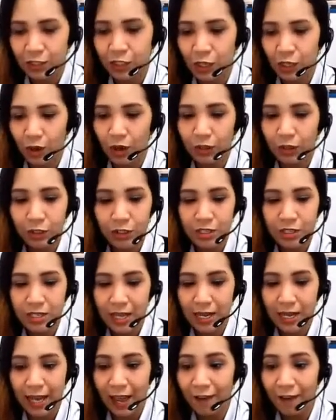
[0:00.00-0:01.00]
Do you
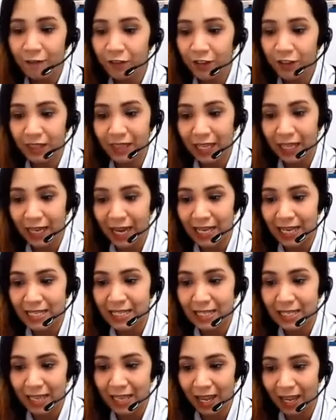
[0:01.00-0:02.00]
understand everything I
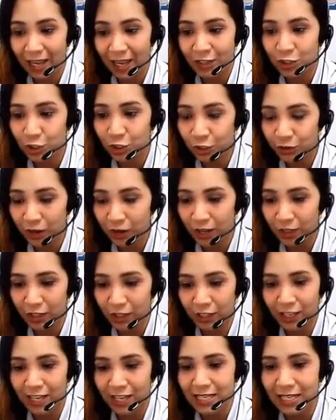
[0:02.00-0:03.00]
say during
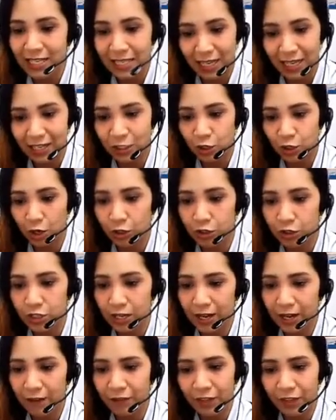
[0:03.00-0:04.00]
the lesson? Do you
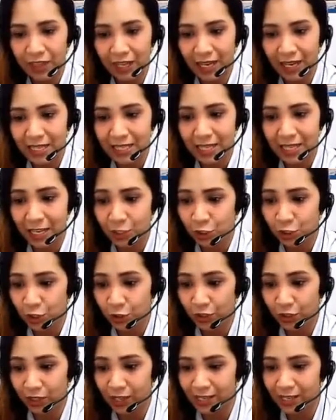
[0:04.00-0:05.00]
understand everything I say
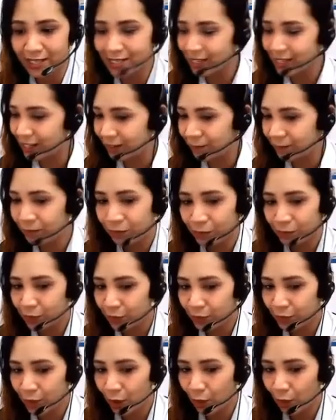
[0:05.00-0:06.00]
during the lesson?
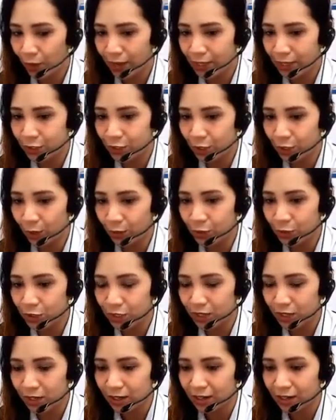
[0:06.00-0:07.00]
No, I don't.